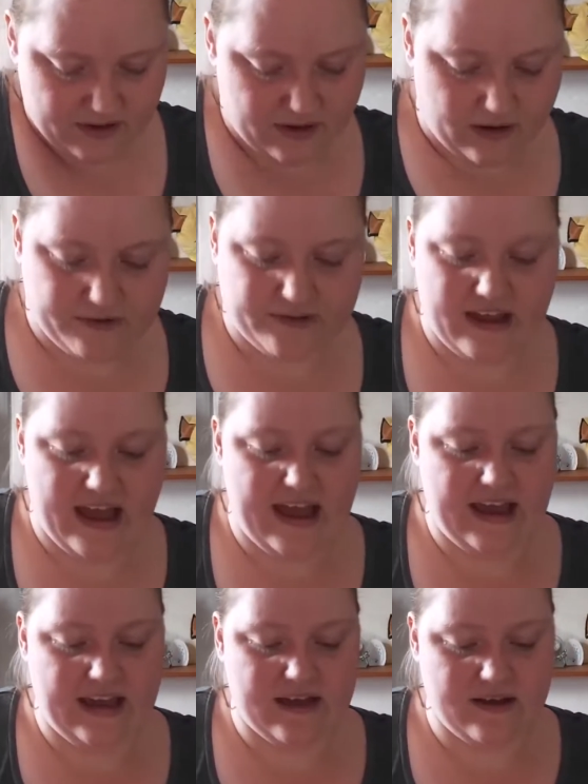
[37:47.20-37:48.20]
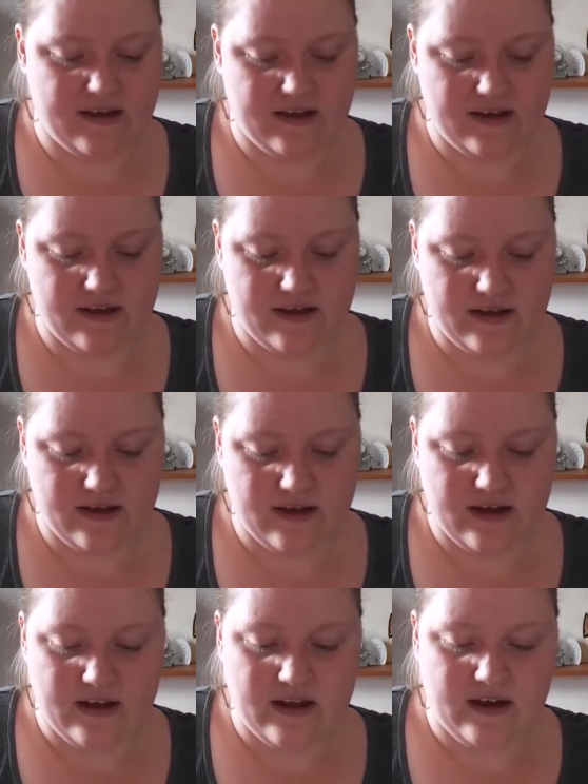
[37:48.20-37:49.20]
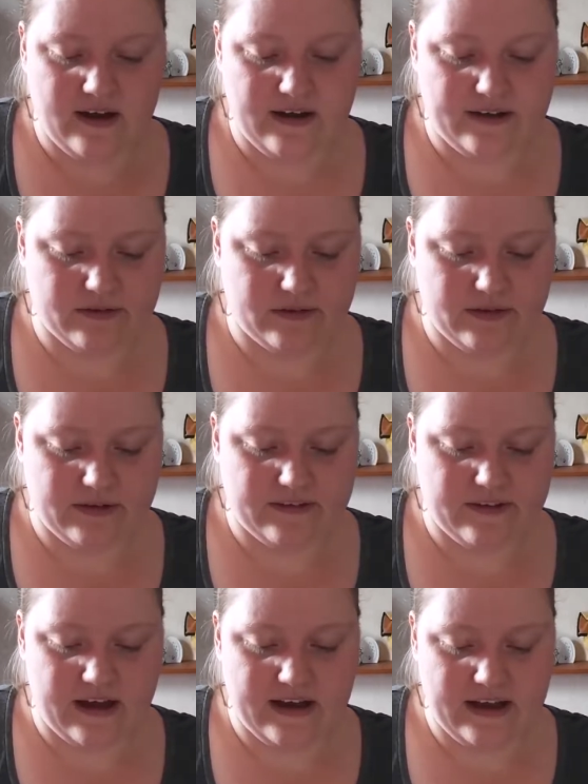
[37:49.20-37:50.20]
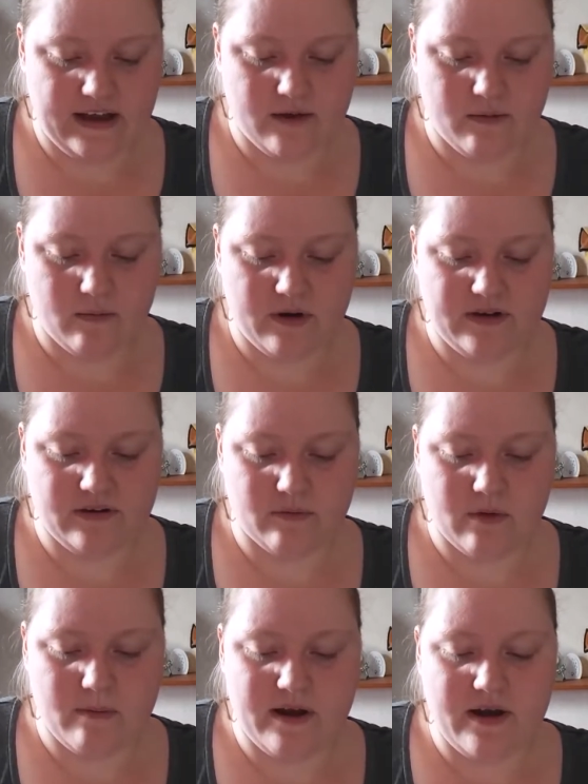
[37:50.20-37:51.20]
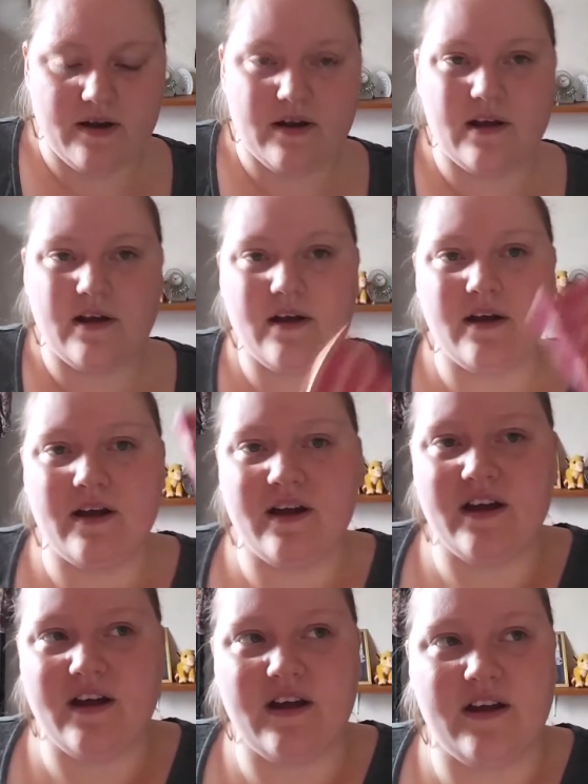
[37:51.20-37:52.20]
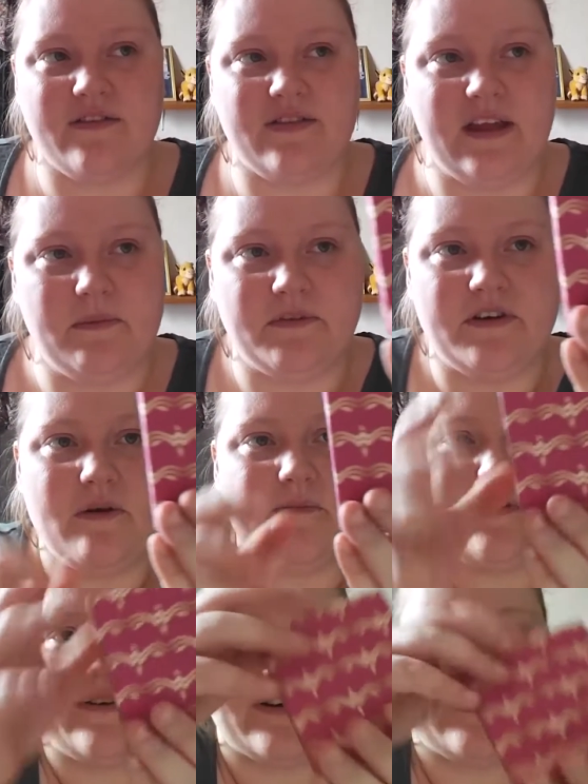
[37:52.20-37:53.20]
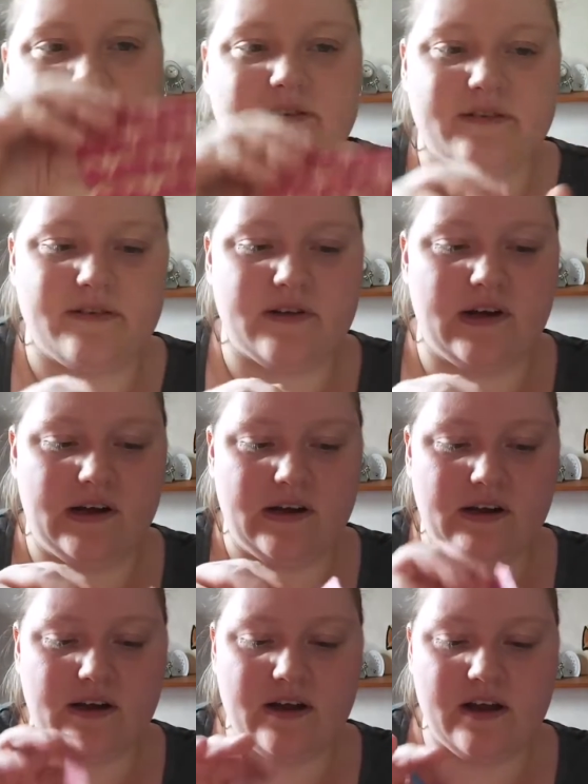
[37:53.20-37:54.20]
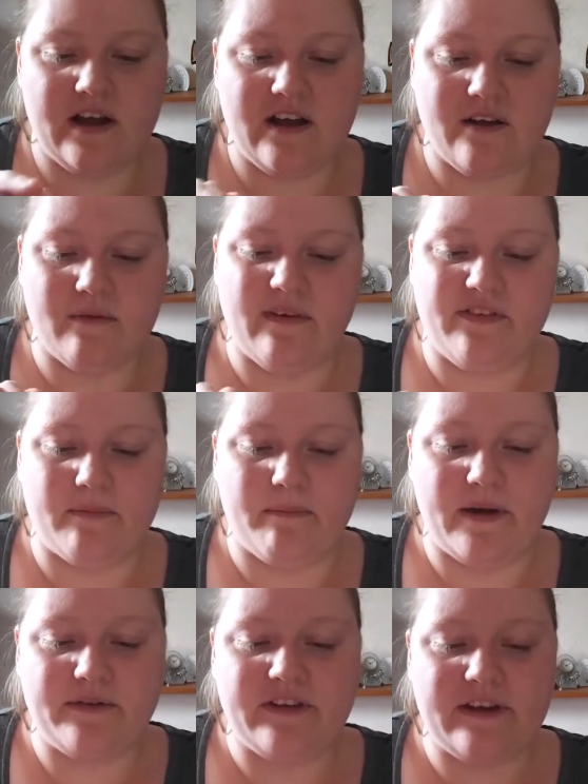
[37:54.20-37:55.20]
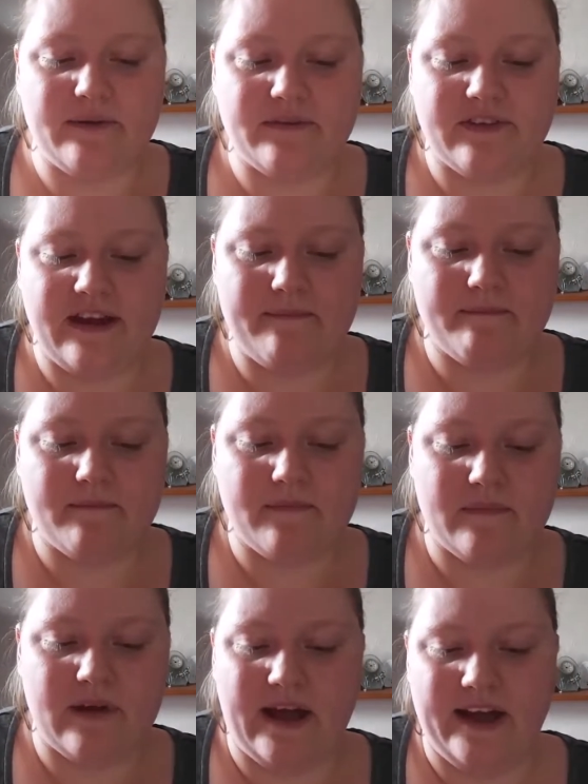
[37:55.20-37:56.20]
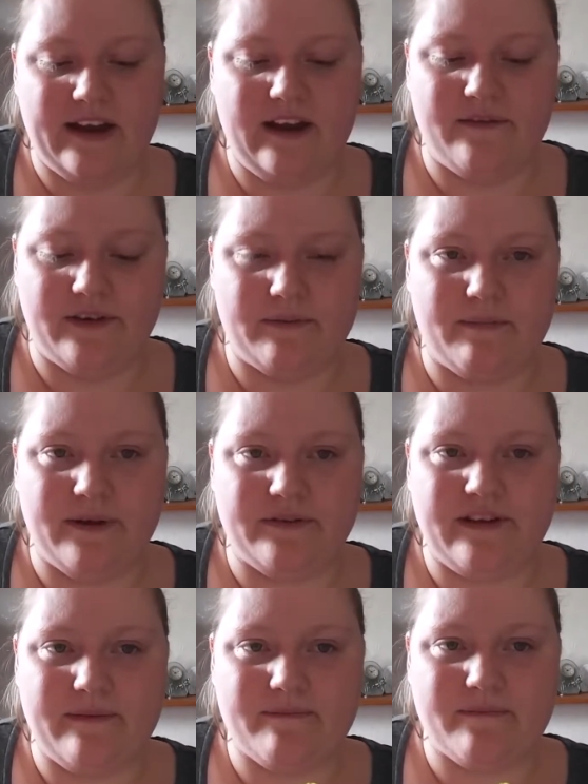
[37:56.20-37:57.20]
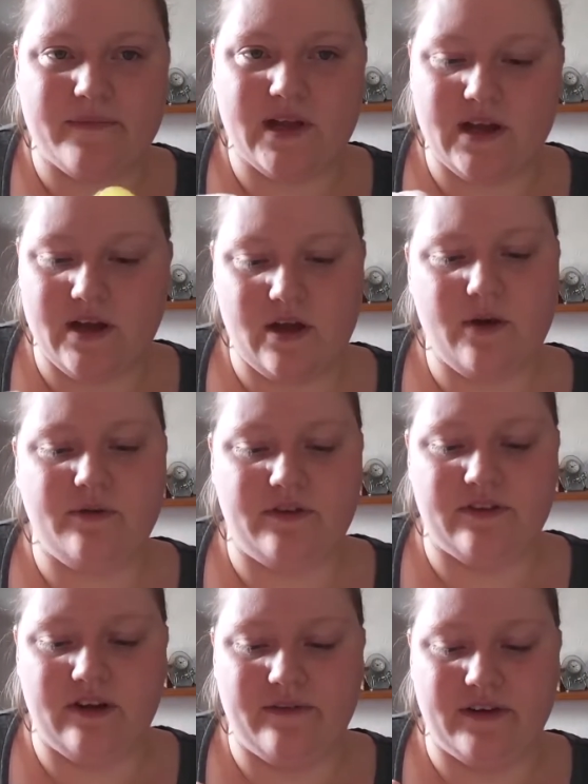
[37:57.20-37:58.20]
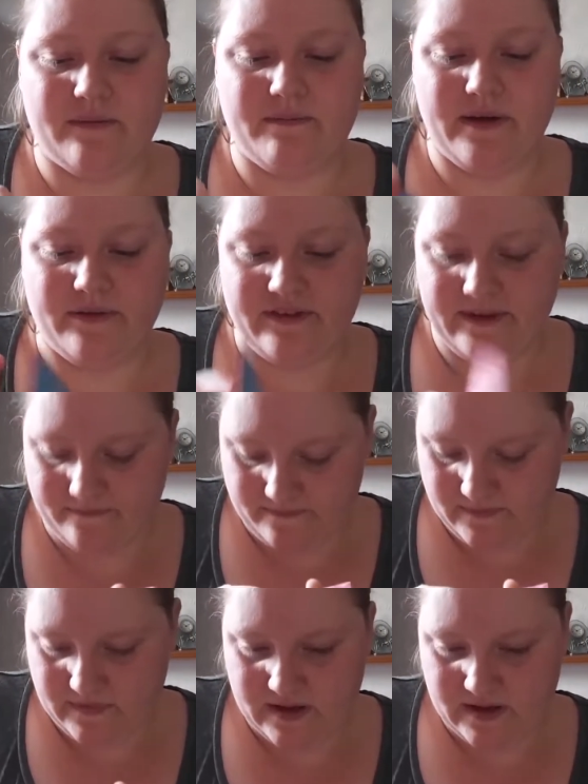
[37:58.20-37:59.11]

Got a little tiny Wonder Woman themed notebook with some post-it notes in it, and I love a good post-it. Who doesn't love a good post-it?